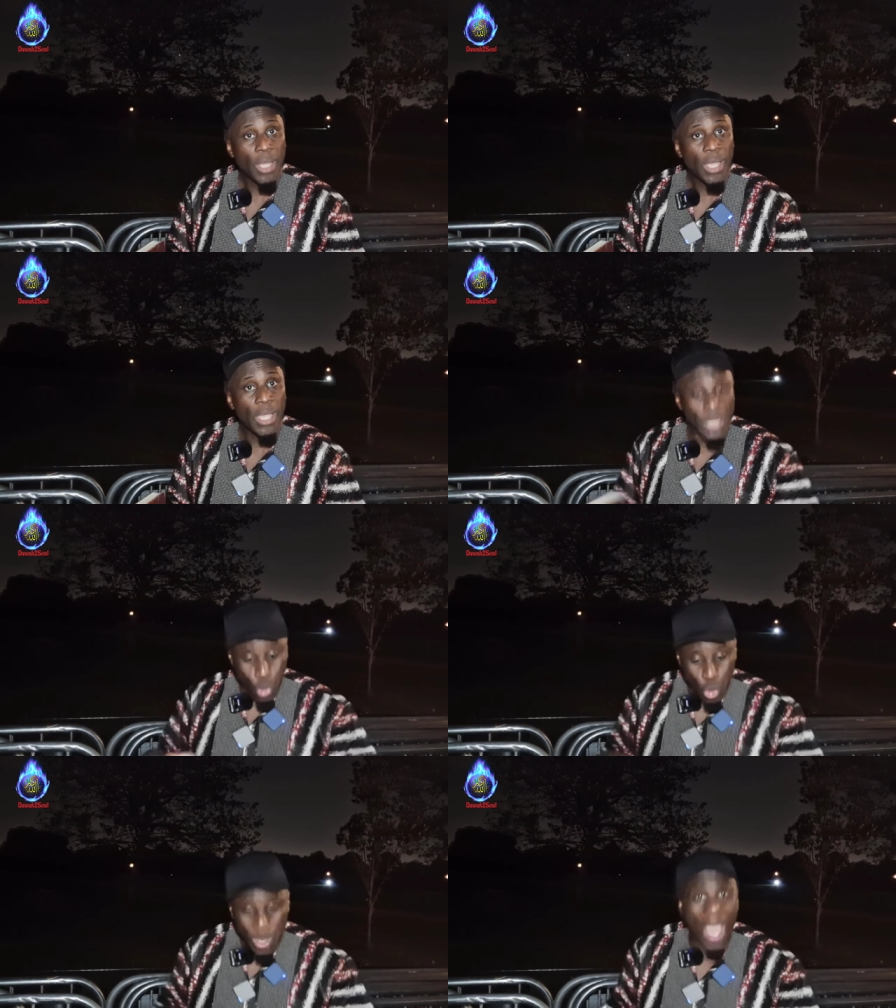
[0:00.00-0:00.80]
In the
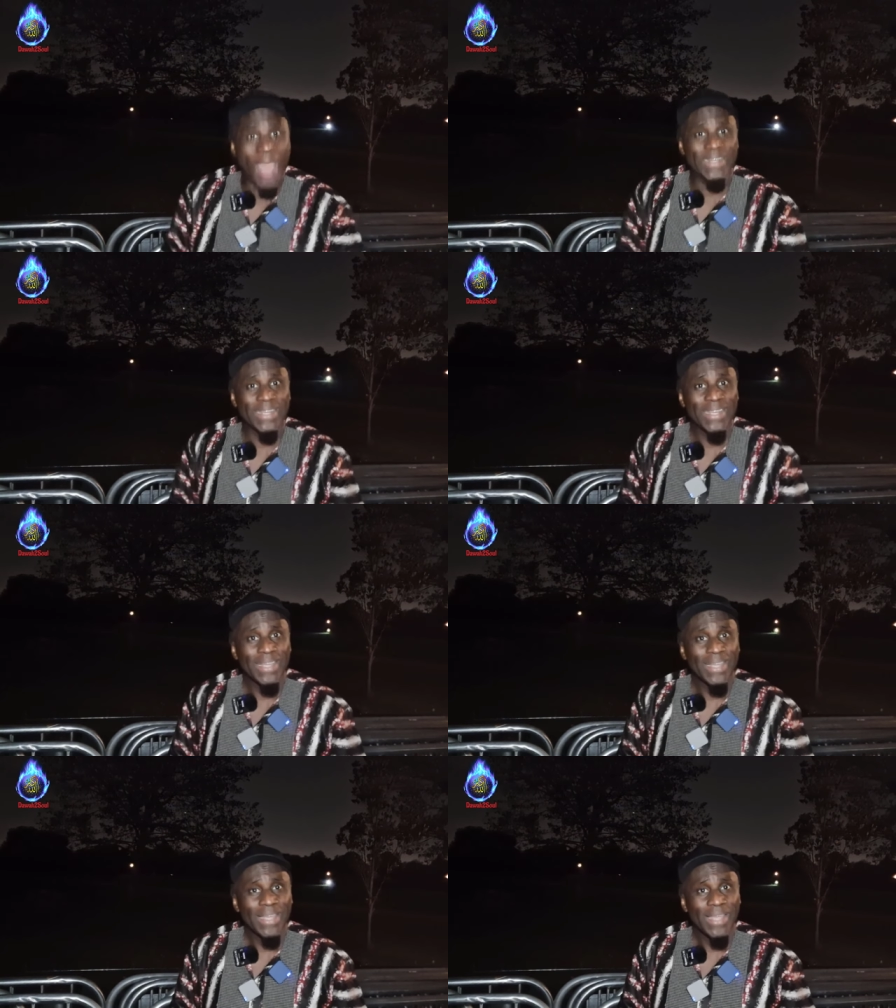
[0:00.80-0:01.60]
Quran,
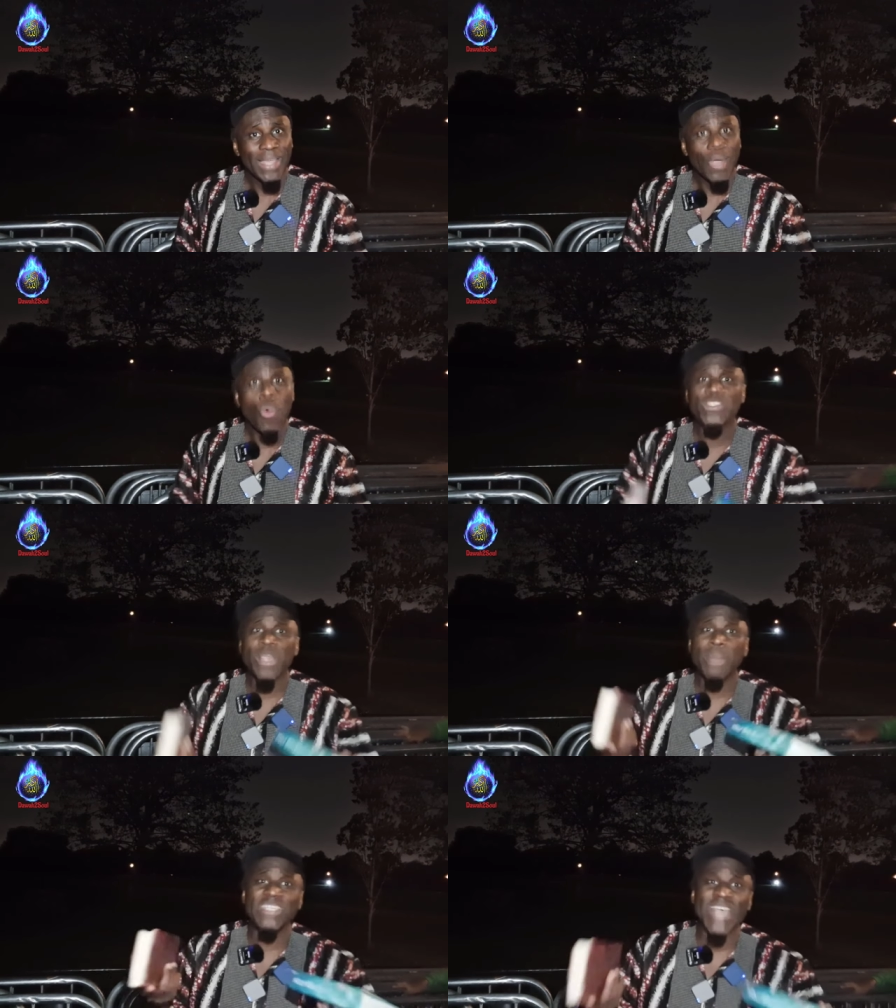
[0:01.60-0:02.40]
was a
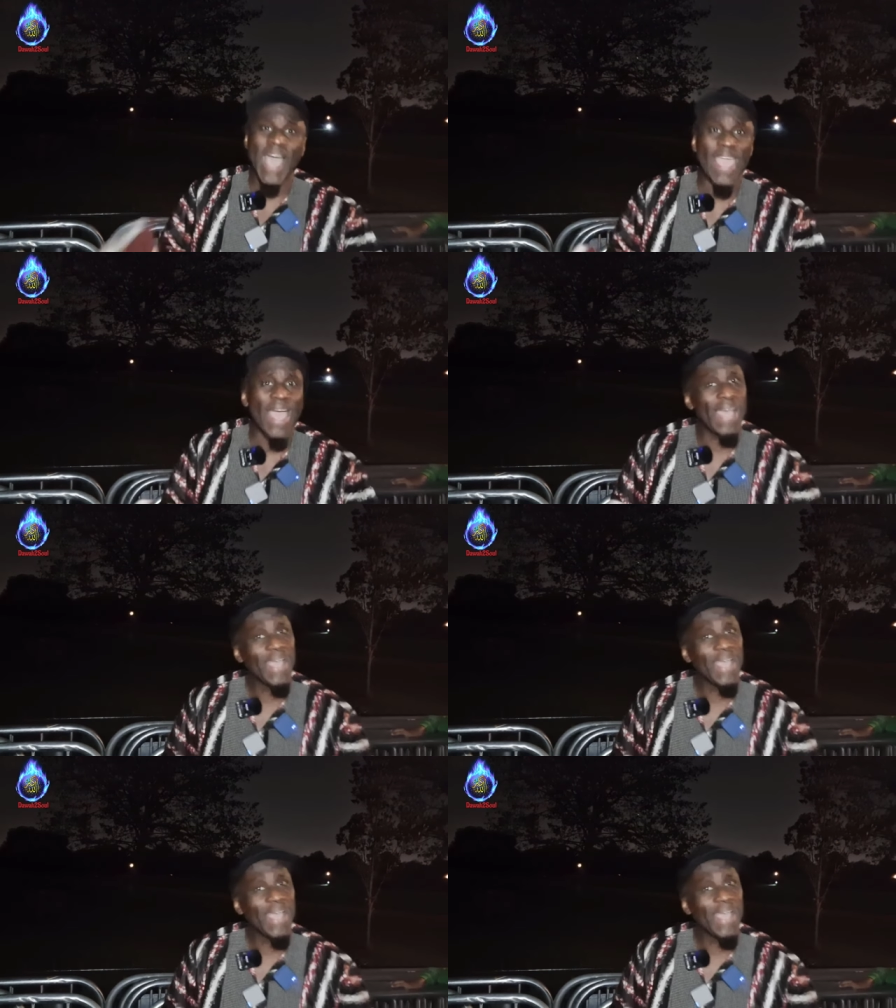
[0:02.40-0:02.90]
Messiah.